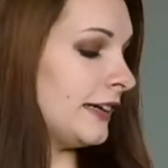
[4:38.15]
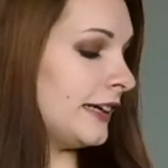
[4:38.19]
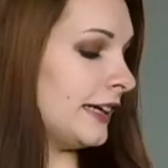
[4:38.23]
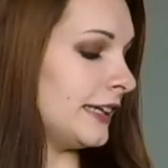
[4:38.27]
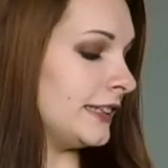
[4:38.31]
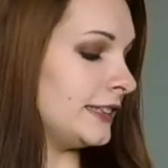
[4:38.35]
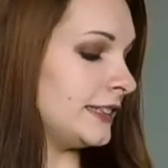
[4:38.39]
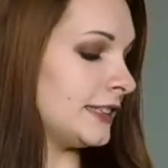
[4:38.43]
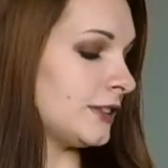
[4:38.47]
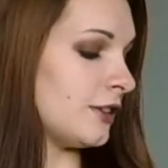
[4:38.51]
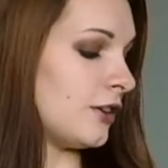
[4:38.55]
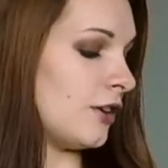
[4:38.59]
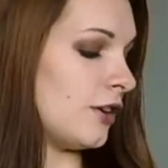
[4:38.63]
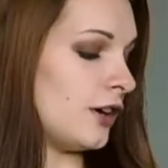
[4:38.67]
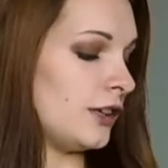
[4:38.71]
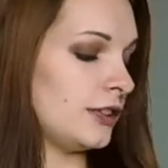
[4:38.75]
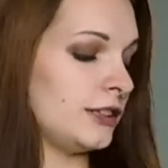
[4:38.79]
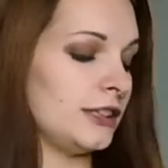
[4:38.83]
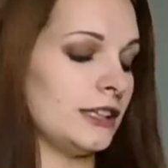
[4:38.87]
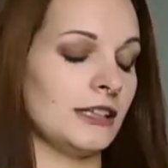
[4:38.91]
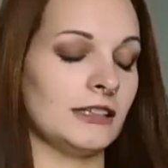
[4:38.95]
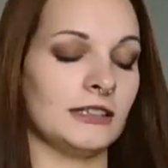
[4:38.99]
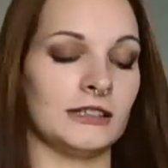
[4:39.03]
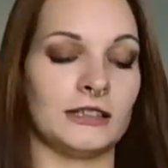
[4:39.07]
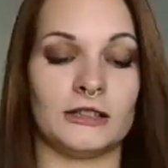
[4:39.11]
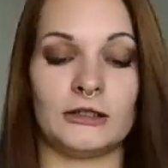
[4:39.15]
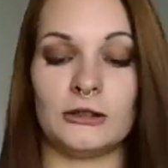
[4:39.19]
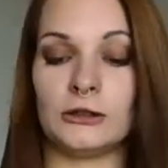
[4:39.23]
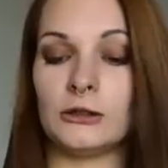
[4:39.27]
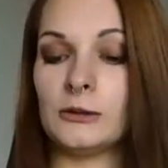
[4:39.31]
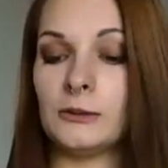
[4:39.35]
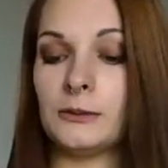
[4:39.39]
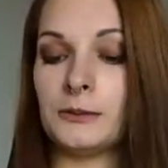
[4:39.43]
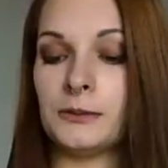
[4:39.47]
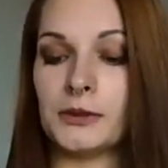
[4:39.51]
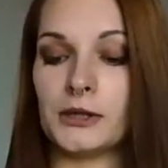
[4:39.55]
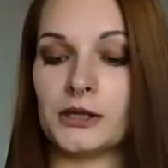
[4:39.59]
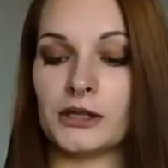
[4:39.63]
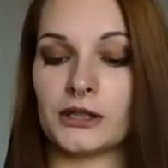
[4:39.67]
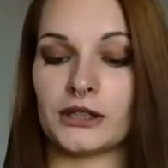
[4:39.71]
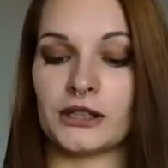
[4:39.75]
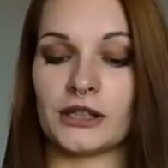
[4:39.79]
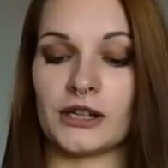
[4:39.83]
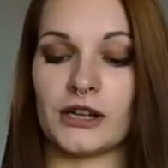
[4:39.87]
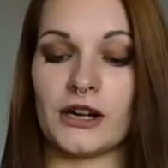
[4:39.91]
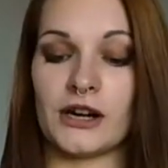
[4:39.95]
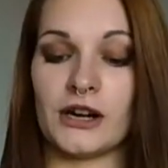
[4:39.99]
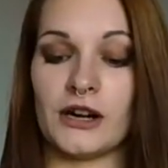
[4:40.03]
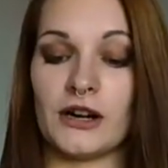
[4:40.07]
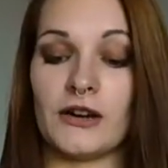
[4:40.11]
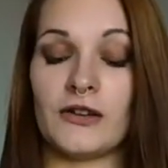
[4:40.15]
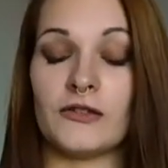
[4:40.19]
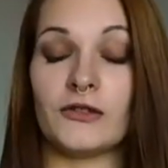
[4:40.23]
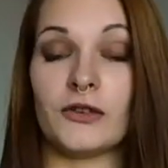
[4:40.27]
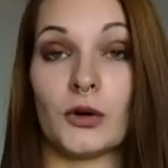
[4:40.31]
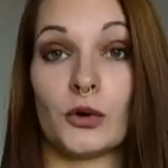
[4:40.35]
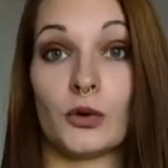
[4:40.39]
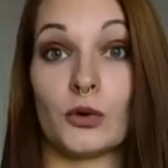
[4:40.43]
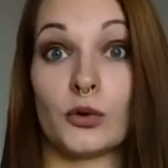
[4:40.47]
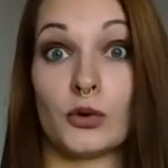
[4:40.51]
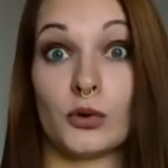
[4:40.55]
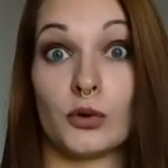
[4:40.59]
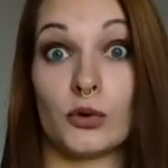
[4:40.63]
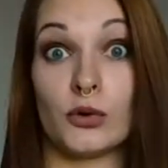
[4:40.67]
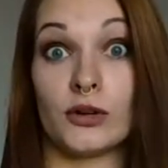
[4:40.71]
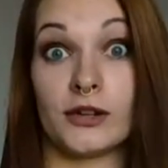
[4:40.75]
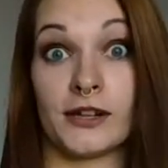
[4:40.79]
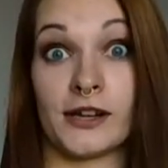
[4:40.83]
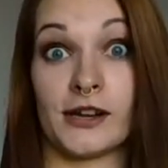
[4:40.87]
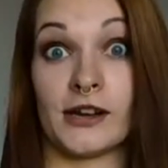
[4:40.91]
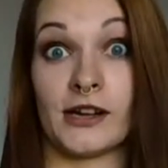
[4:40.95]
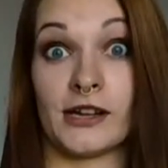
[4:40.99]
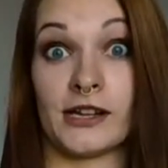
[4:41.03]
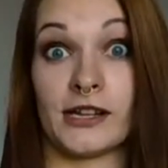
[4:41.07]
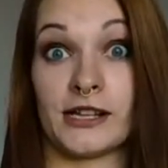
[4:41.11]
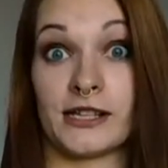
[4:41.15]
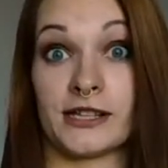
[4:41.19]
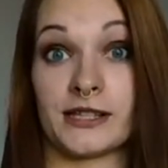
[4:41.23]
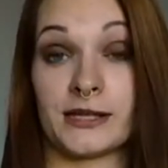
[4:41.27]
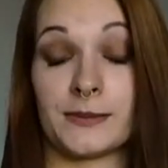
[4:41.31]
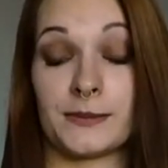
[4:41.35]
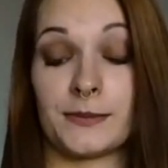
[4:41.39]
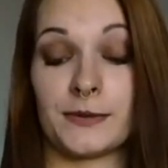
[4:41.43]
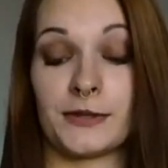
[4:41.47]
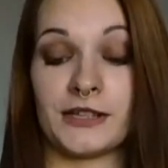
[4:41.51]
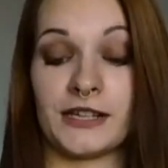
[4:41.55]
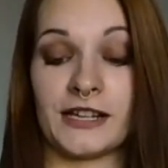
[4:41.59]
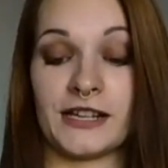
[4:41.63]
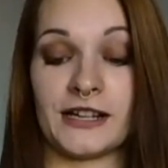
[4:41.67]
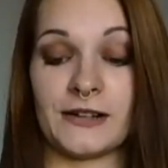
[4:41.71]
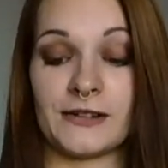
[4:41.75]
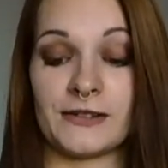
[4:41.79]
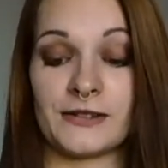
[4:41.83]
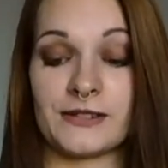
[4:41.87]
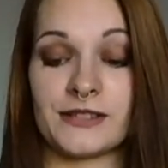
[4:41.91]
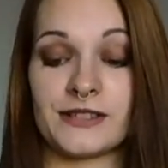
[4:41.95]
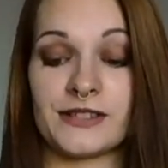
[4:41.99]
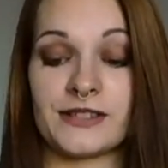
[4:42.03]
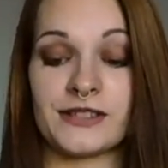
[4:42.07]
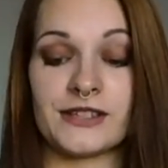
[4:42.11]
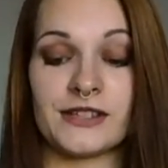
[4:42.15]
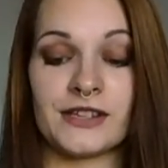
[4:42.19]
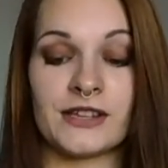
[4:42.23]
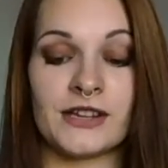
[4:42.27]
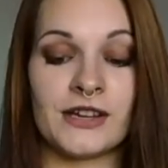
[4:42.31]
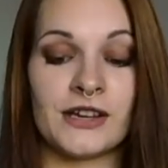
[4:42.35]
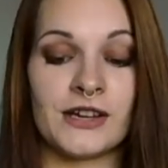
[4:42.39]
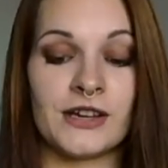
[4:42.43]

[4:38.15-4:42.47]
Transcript: It's called The Little Book of Hygge it's pronounced